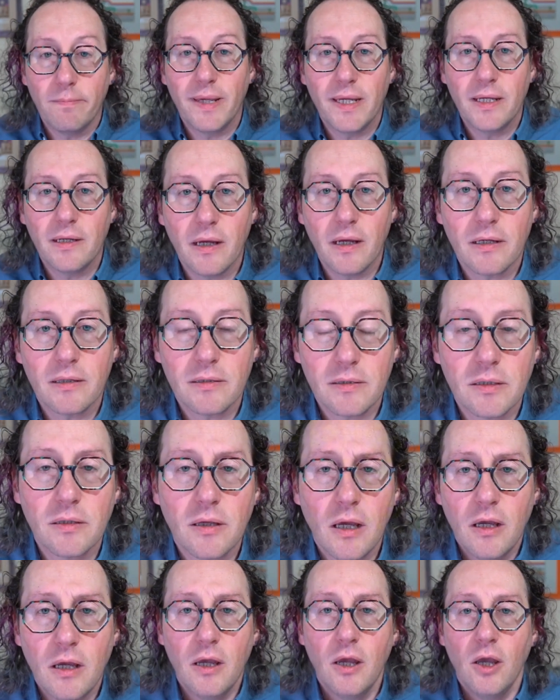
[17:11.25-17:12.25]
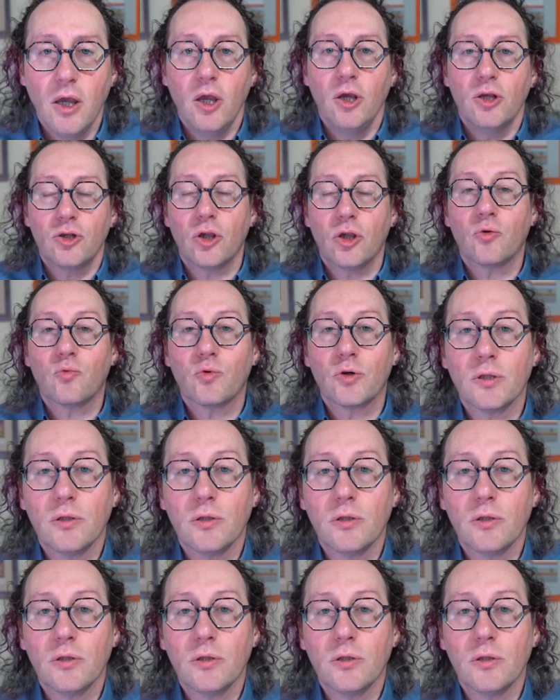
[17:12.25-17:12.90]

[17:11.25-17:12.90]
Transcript: meetings. So there were...